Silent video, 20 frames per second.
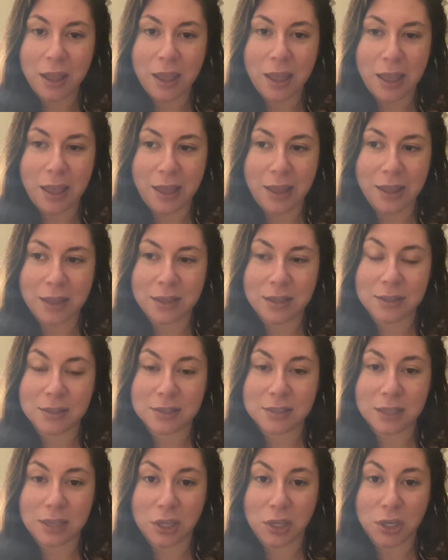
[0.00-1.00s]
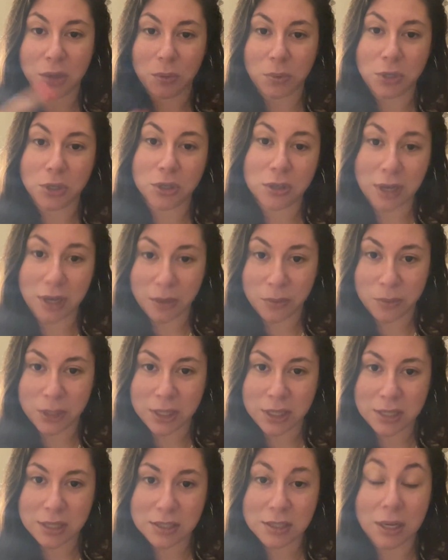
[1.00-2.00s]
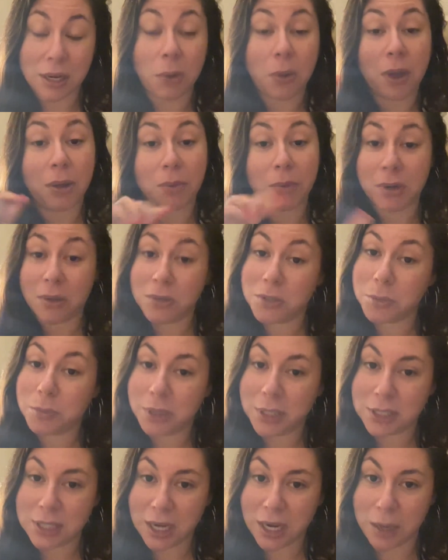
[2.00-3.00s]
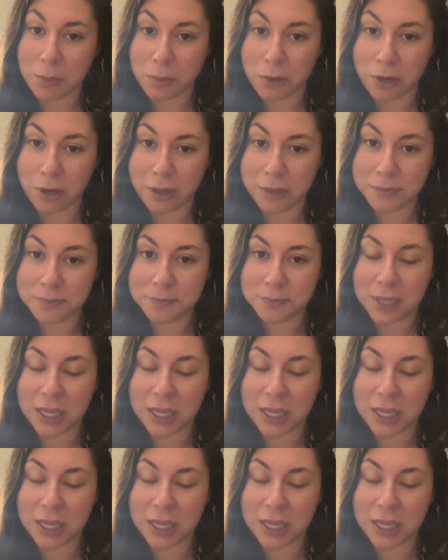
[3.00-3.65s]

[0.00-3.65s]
and say, when you're done with this, I would also put a timer on,